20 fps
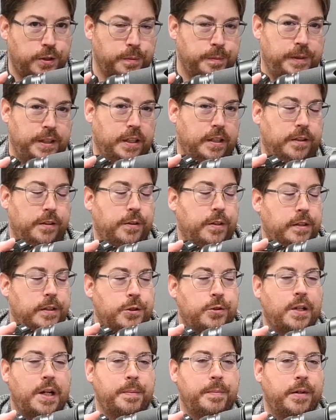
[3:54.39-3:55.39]
You'll be either on
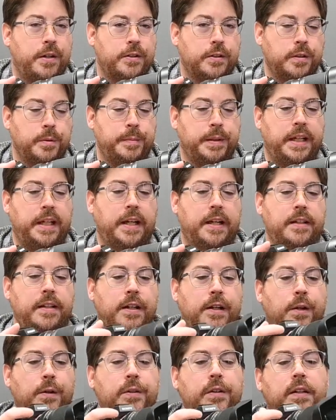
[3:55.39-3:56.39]
a tripod or it'll be
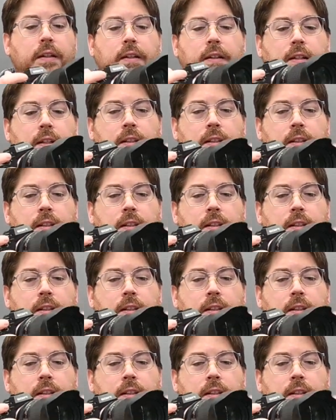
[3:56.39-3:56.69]
handheld.